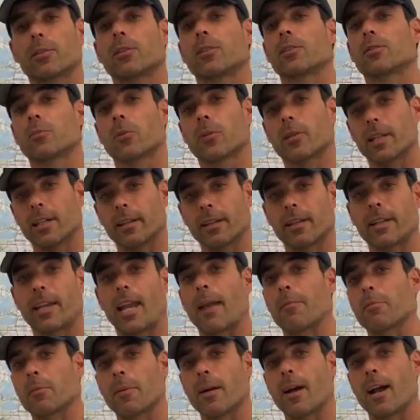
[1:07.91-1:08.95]
who's working the
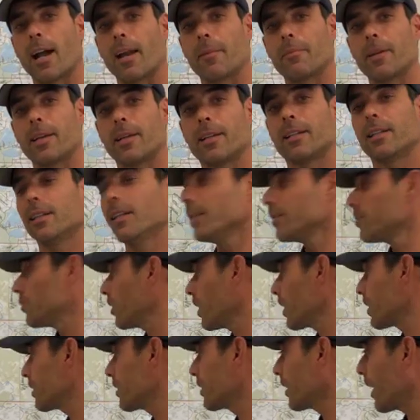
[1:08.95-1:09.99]
camera behind me,
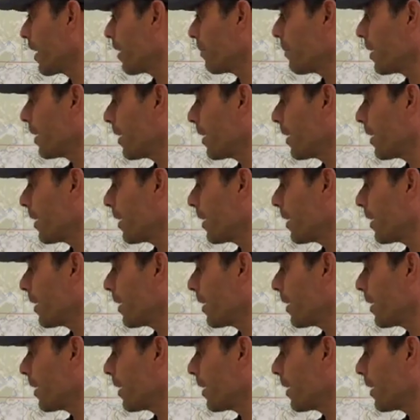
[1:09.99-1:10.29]
just said a